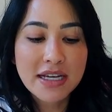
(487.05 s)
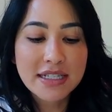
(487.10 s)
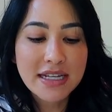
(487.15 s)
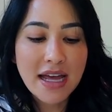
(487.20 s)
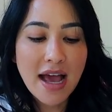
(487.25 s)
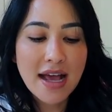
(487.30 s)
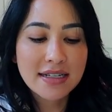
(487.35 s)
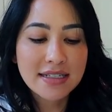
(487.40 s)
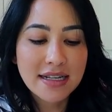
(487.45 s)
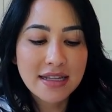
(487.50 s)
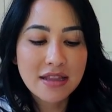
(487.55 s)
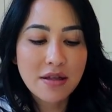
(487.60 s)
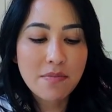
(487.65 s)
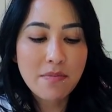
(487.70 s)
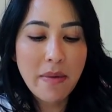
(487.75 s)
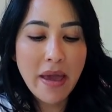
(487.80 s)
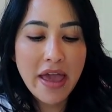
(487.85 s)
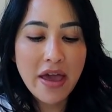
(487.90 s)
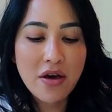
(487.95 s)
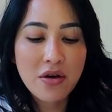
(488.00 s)
Because it has like
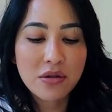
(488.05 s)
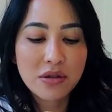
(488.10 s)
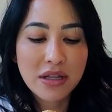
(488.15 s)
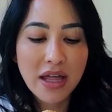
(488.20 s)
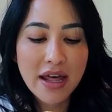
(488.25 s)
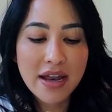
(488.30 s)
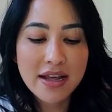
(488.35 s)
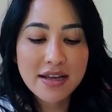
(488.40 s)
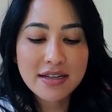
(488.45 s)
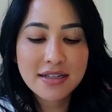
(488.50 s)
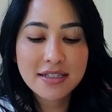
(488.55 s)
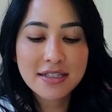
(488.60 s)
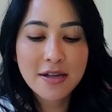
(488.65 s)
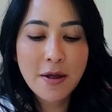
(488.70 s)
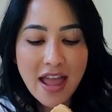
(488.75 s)
the mayo, lettuce,